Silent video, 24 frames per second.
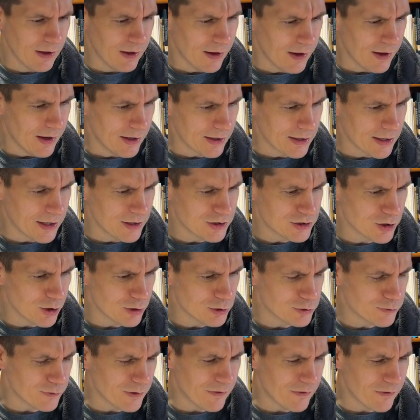
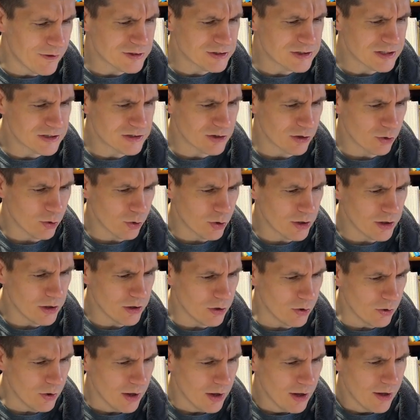Jehoshaphat, thus says the Lord to
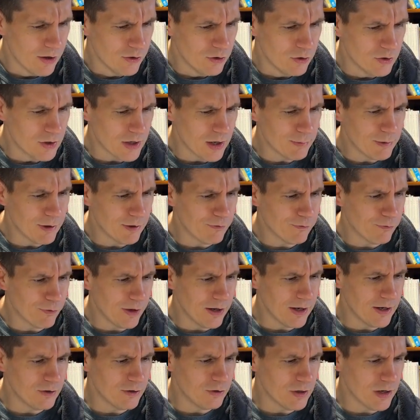you, do not be
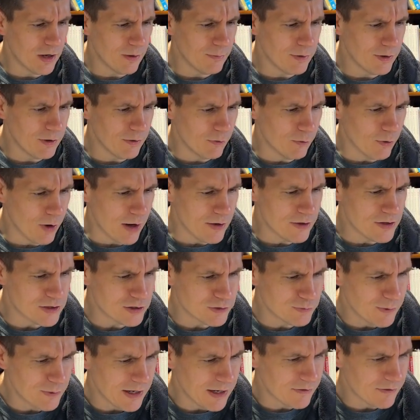afraid, do not be
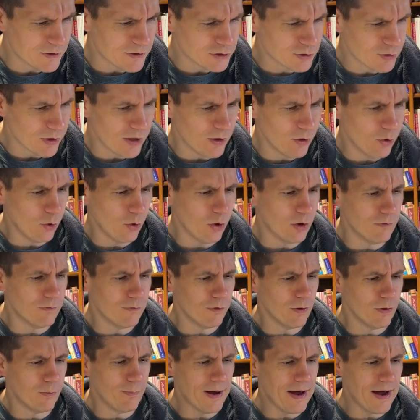dismayed at this great horde, for
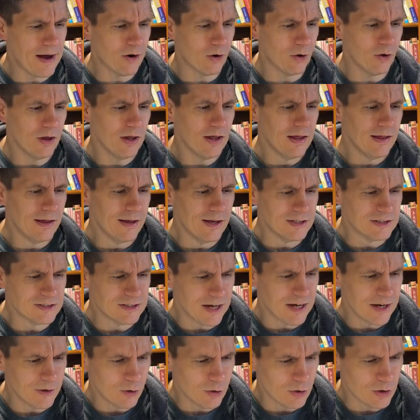the battle is
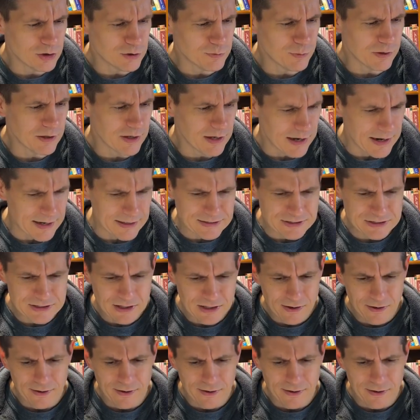not yours, but God's.